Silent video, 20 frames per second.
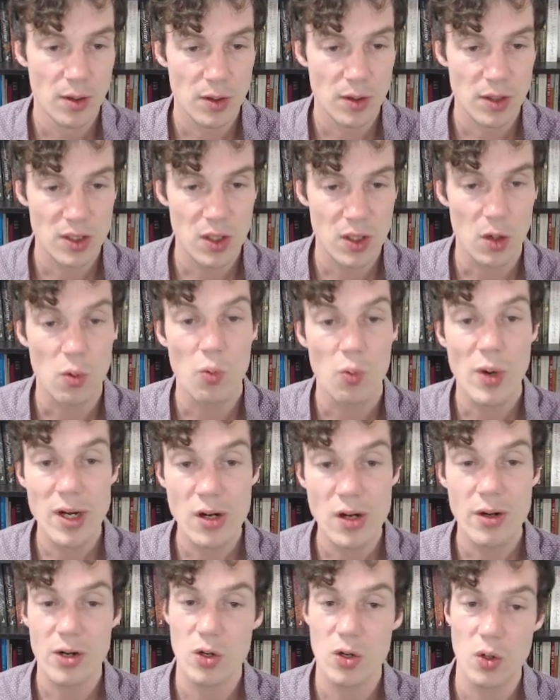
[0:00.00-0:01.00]
So when you
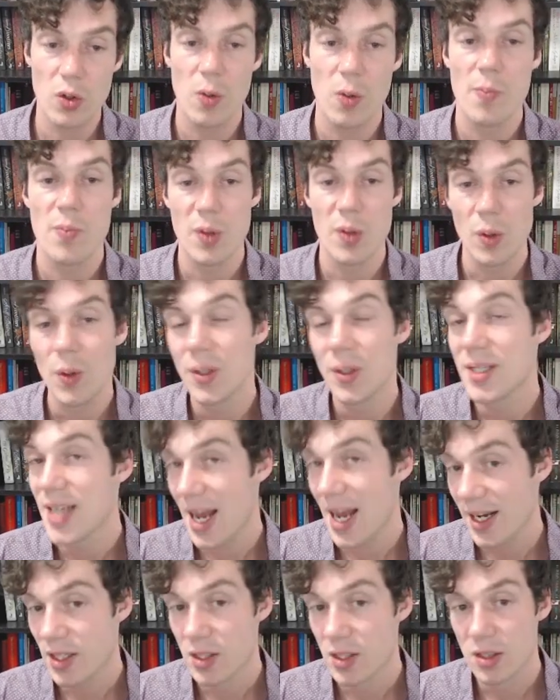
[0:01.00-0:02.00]
call build
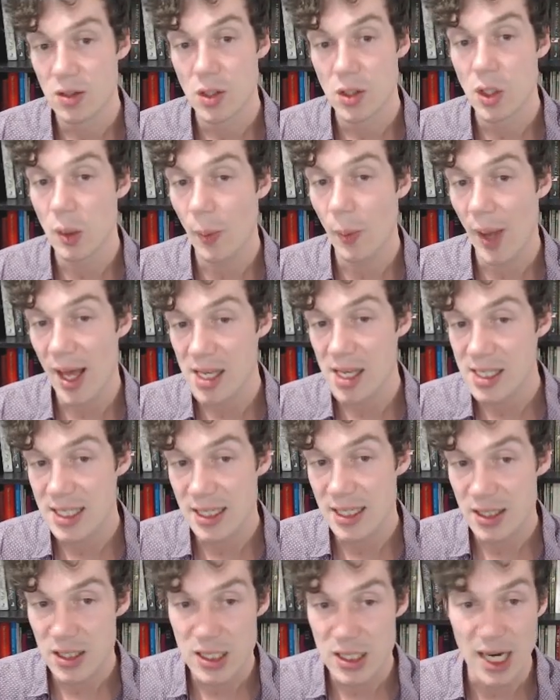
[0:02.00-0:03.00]
text, you pass in
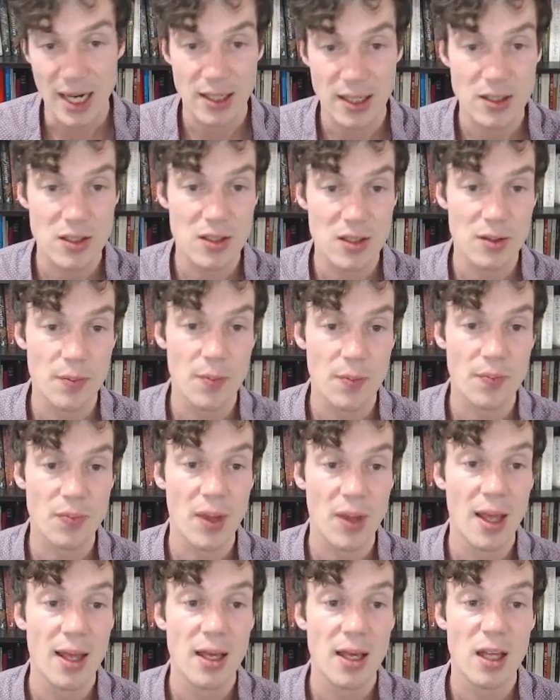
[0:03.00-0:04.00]
the text.
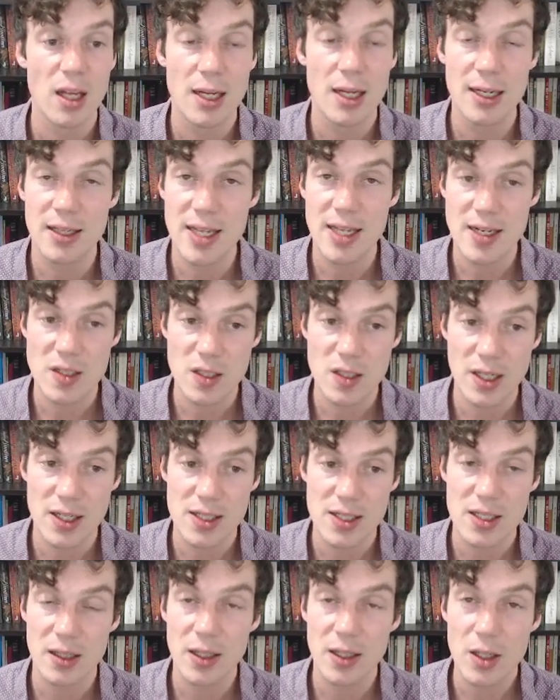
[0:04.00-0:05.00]
It then
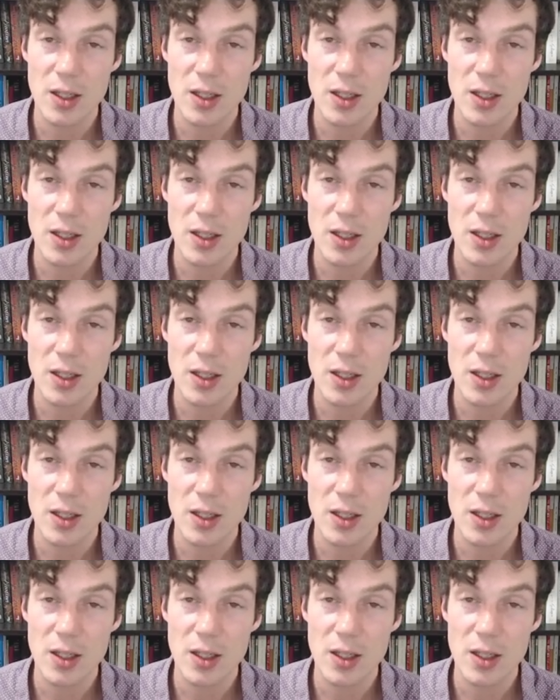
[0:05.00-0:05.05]
does a little